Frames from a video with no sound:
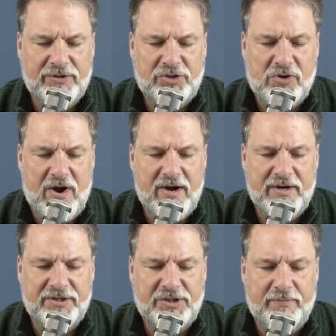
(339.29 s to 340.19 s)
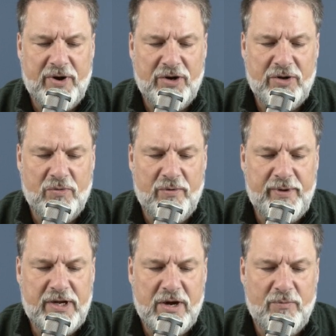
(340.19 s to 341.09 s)
The strongest among you will
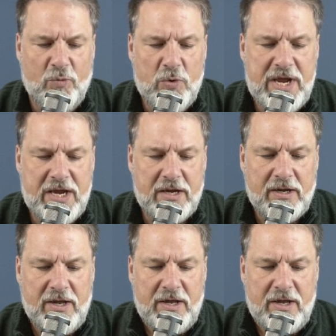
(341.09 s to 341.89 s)
become weak.